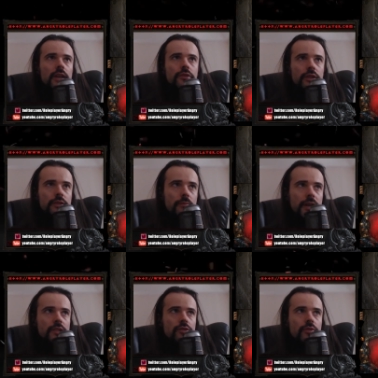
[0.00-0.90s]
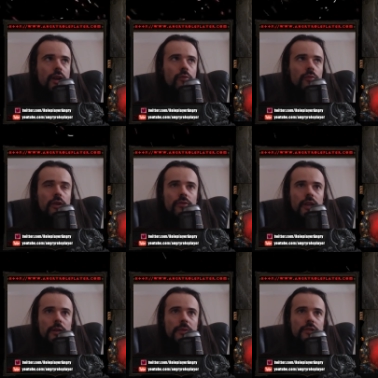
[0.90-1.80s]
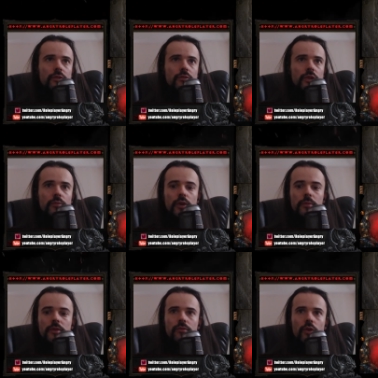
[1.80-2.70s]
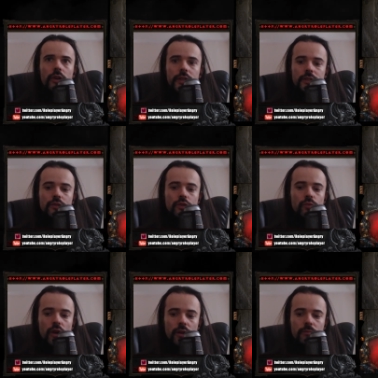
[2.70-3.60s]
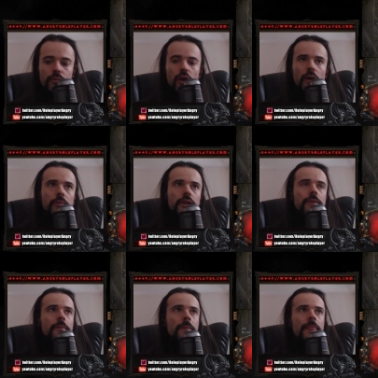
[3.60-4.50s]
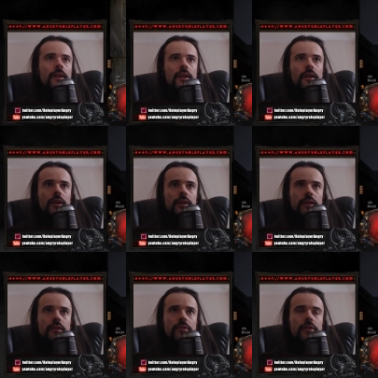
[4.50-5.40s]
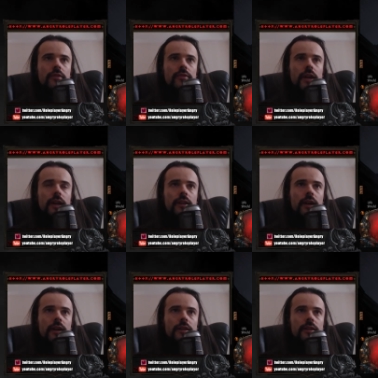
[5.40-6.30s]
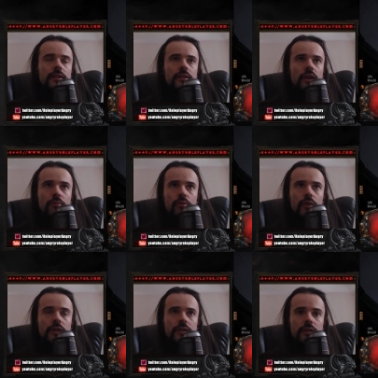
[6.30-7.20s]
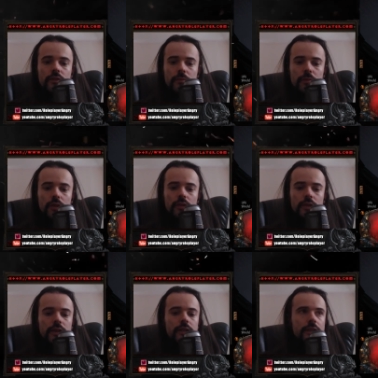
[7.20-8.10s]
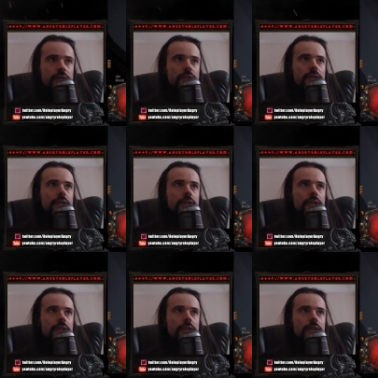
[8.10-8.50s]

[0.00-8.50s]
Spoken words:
not mess around with the Elemental Equilibrium for it to work properly. Another thing that I incorporated in the build is